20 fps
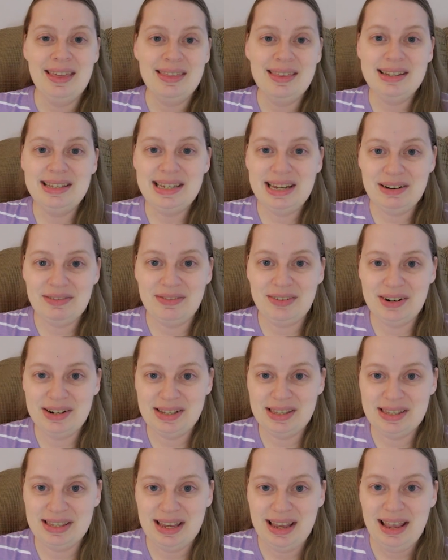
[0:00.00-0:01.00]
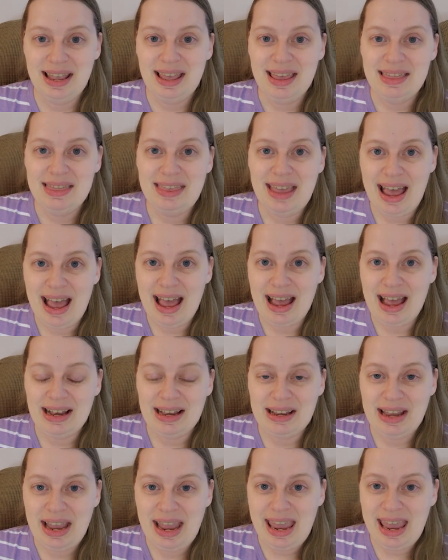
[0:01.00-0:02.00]
the difference that
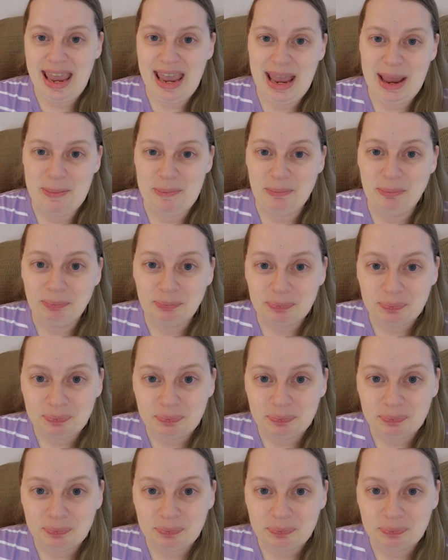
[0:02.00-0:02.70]
came